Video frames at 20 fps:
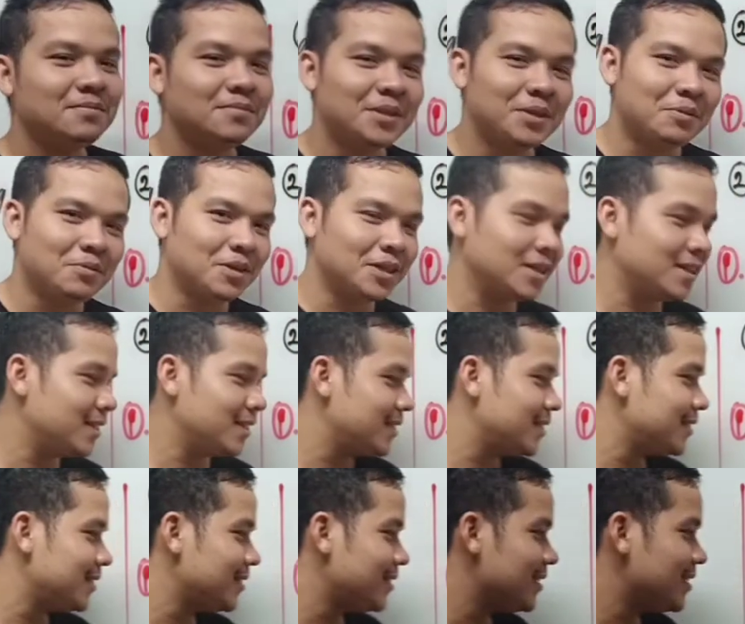
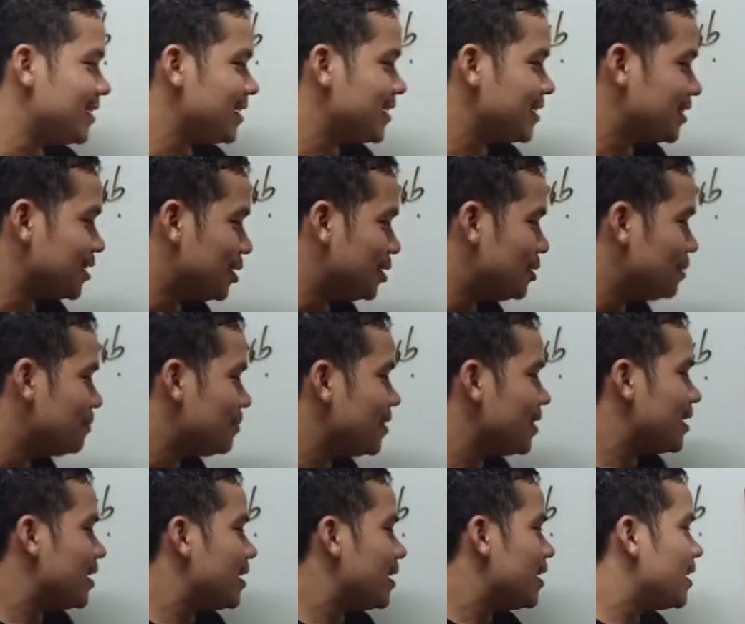Everyone.
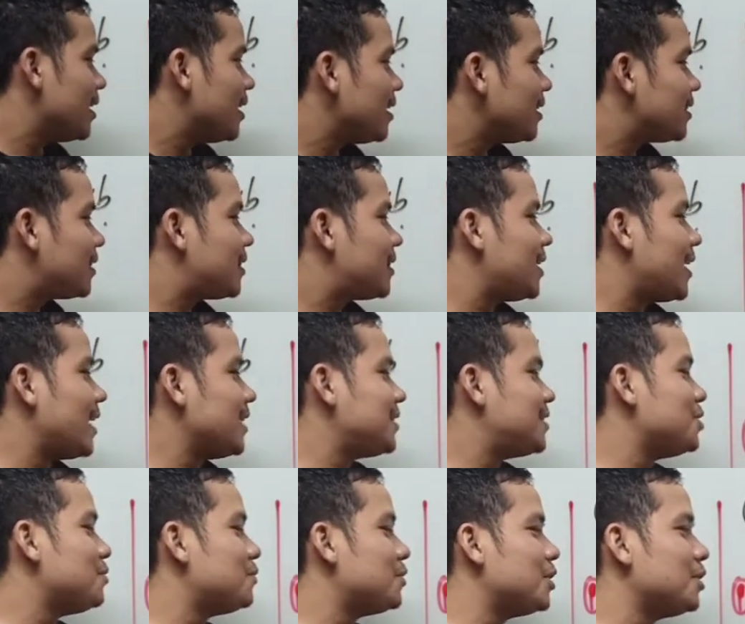So
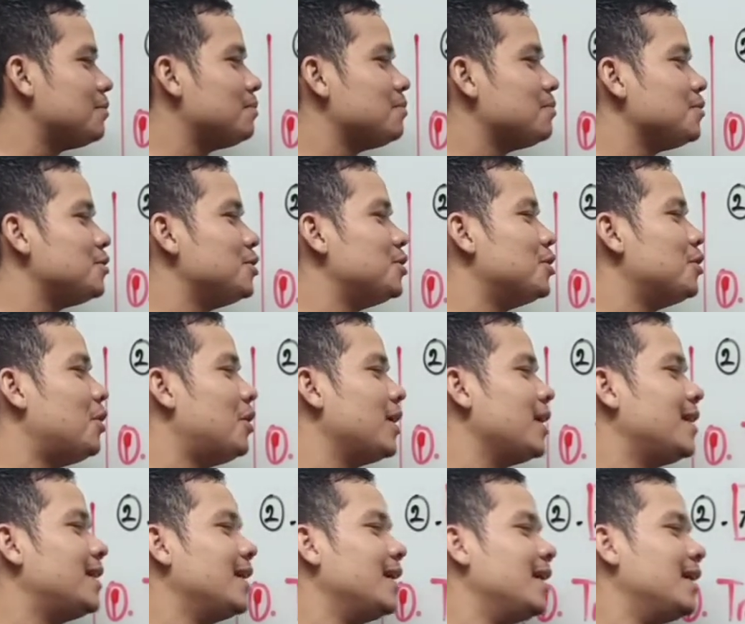transitive verb, you know
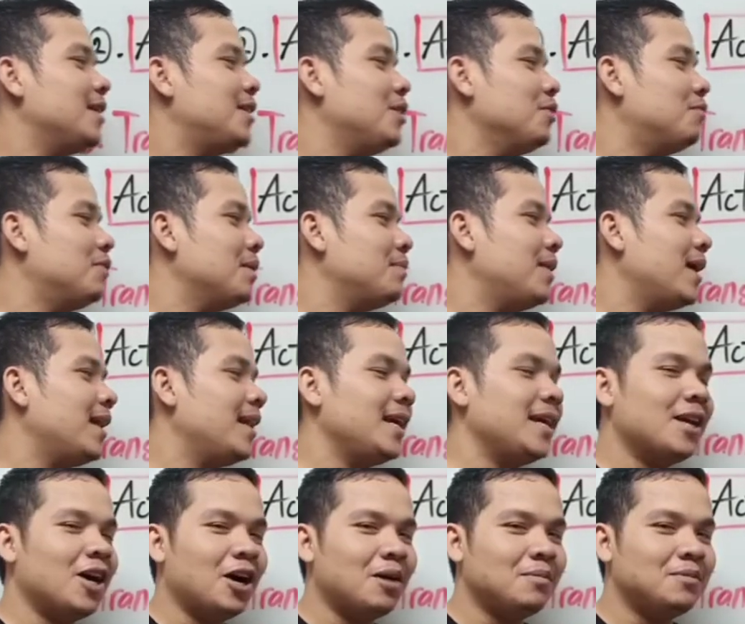already the verb that
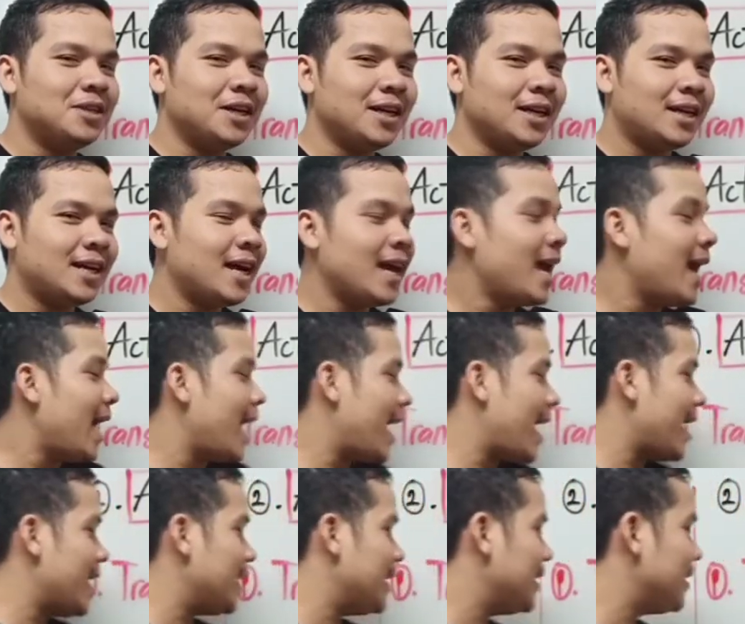need object,
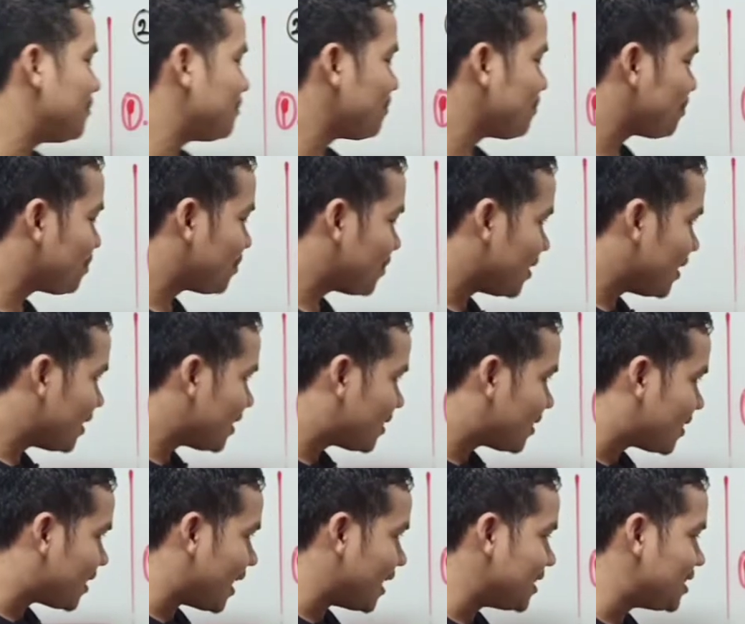and
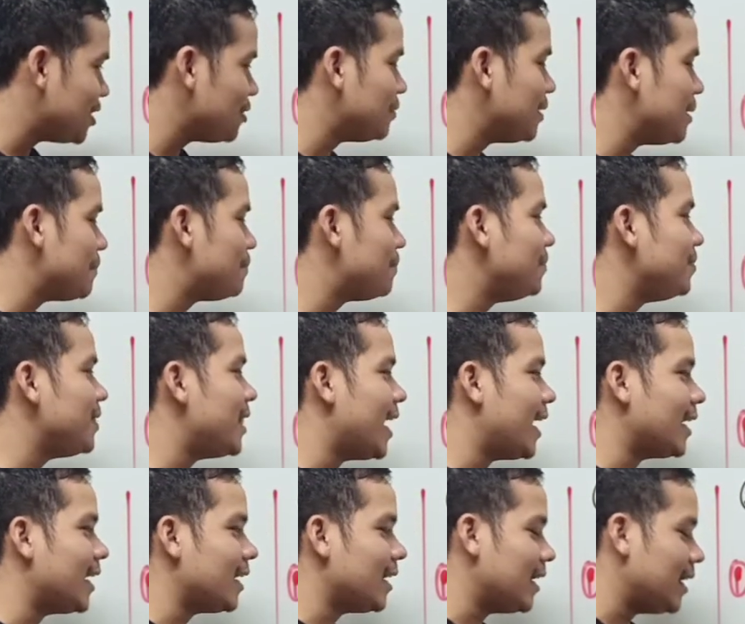transitive verb
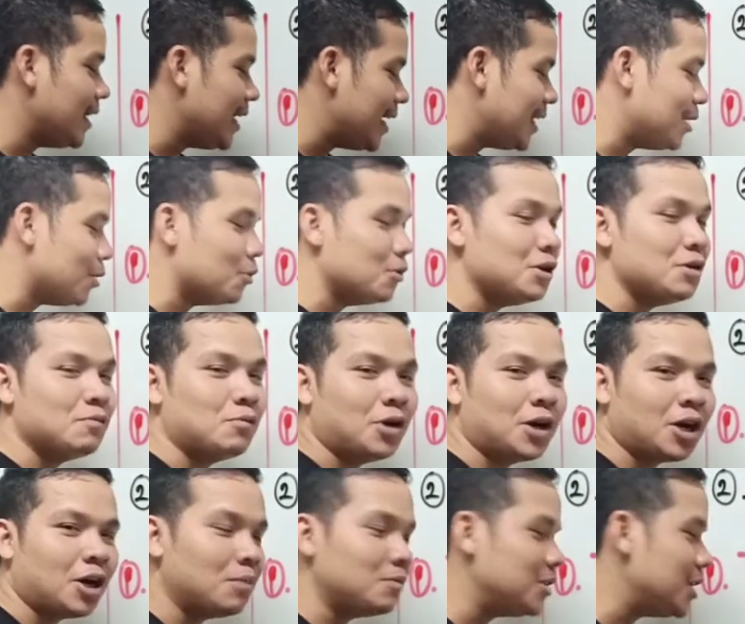that need only
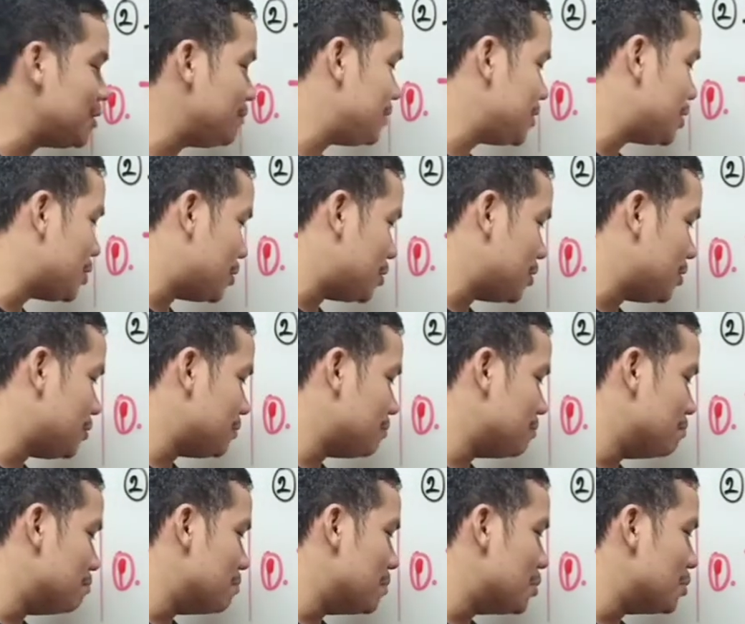one object we
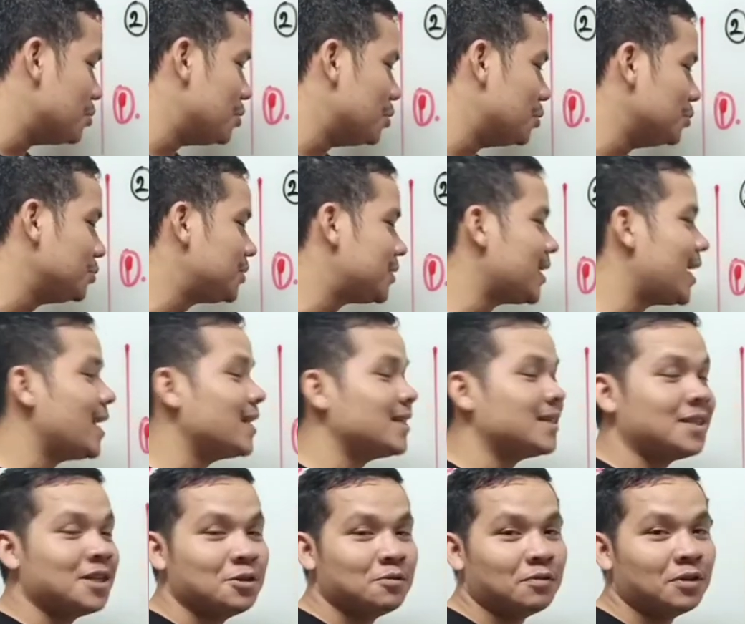call
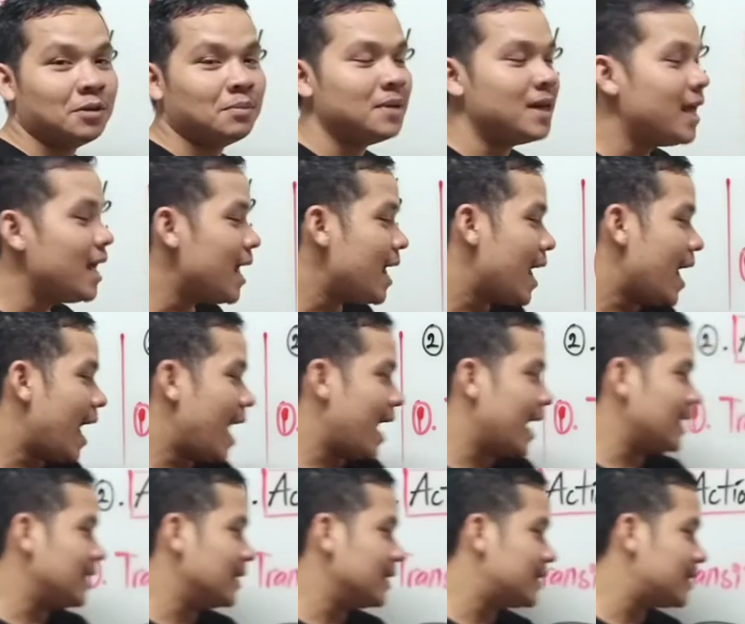monotransitive verb,
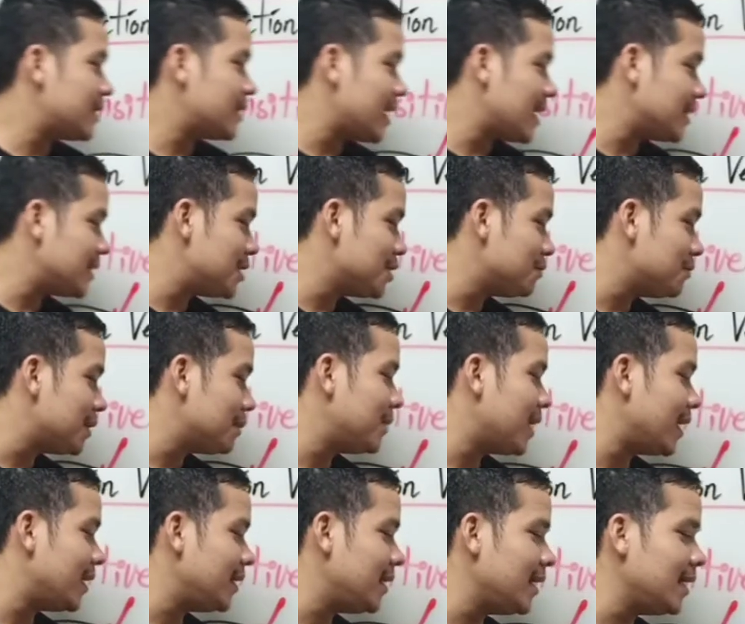and transitive verb
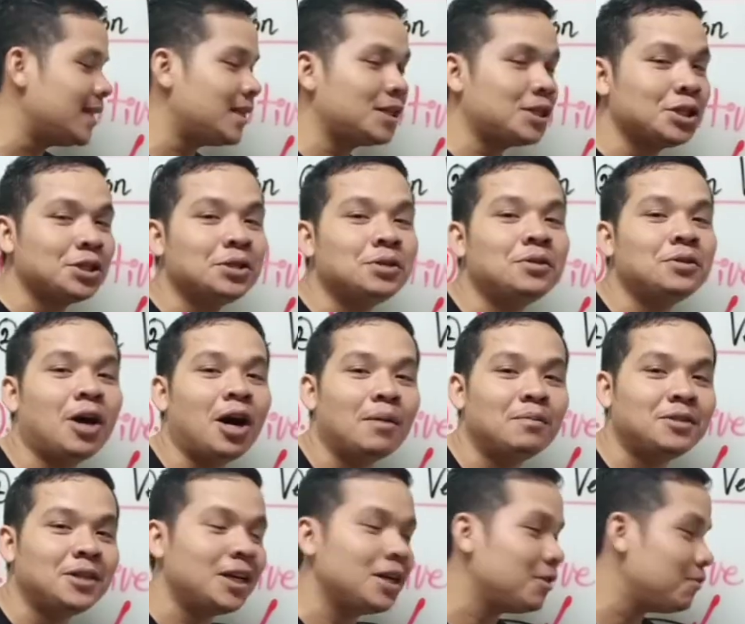that need two
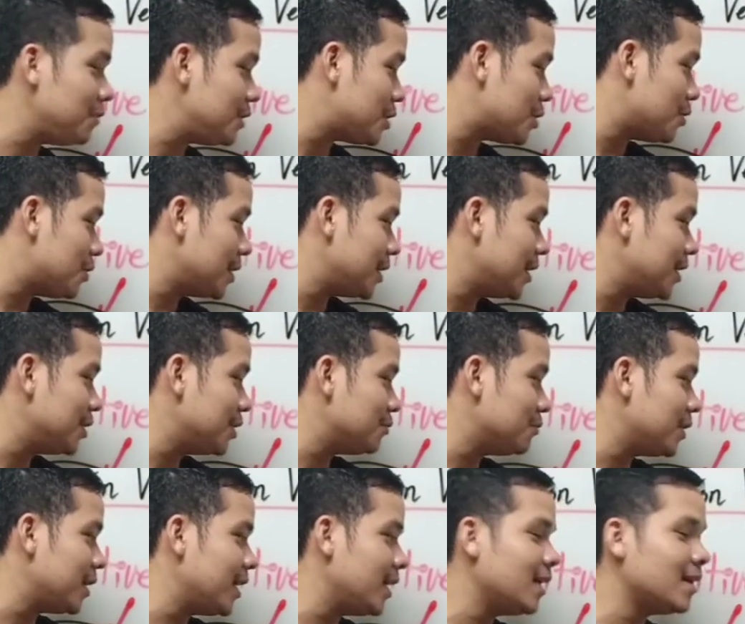objects we call another
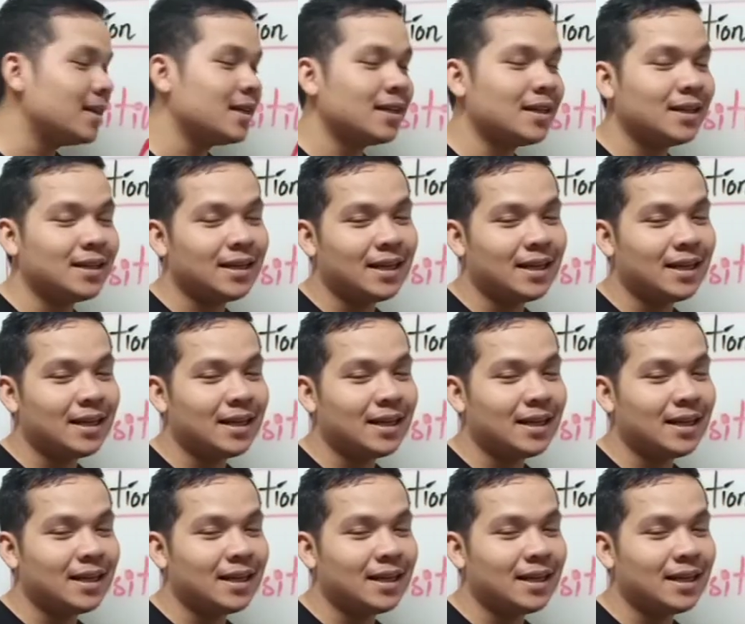way